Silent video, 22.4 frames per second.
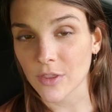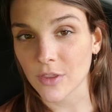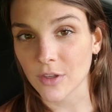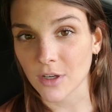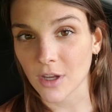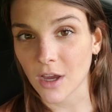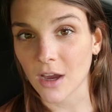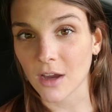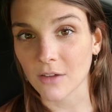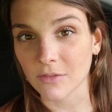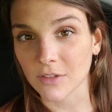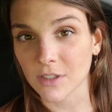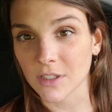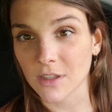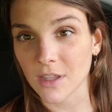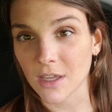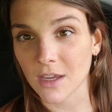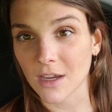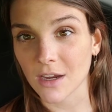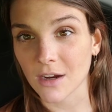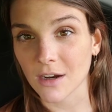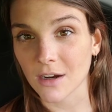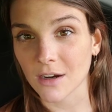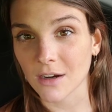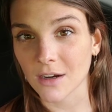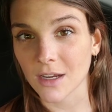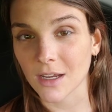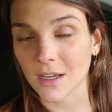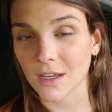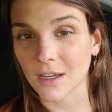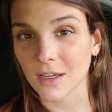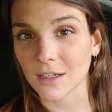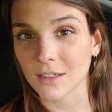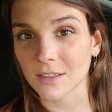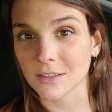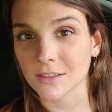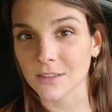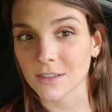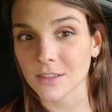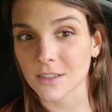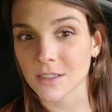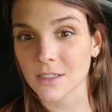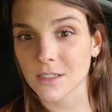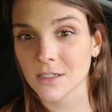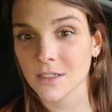Anabi there
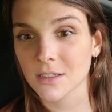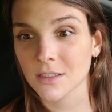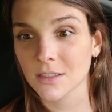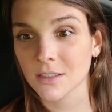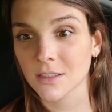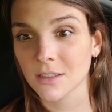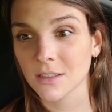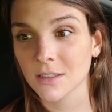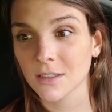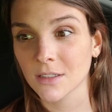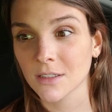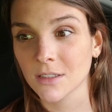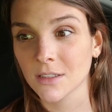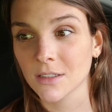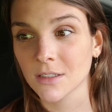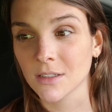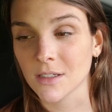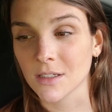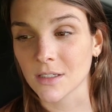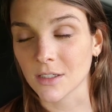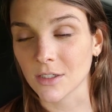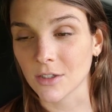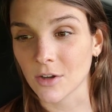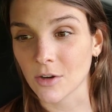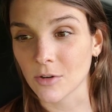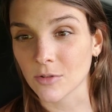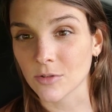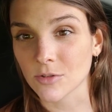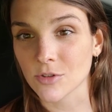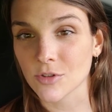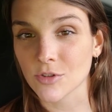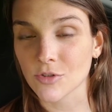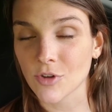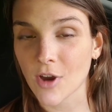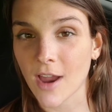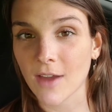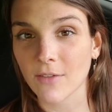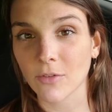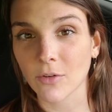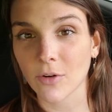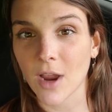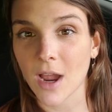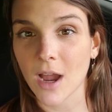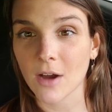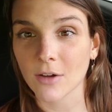and, you know, drive
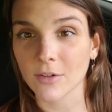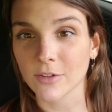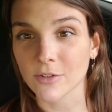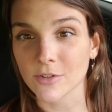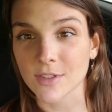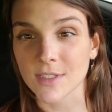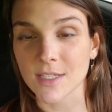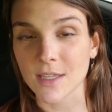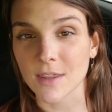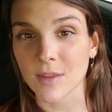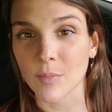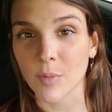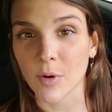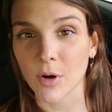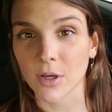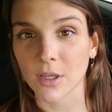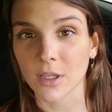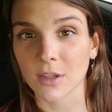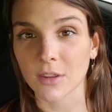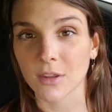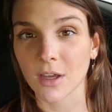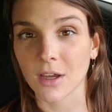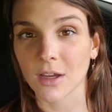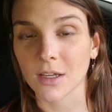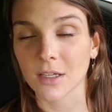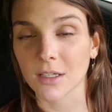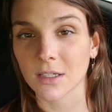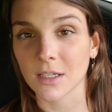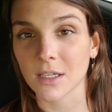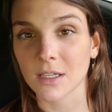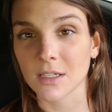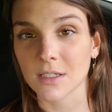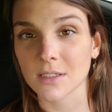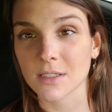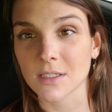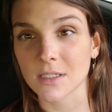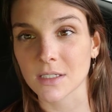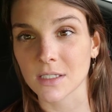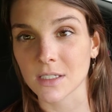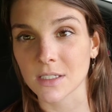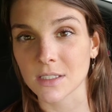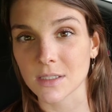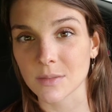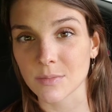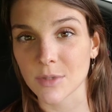around or sit in the parking lot in case he
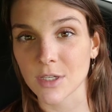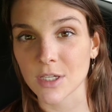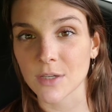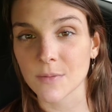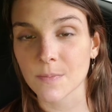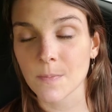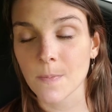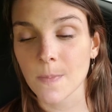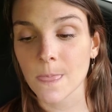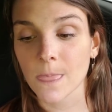needs me.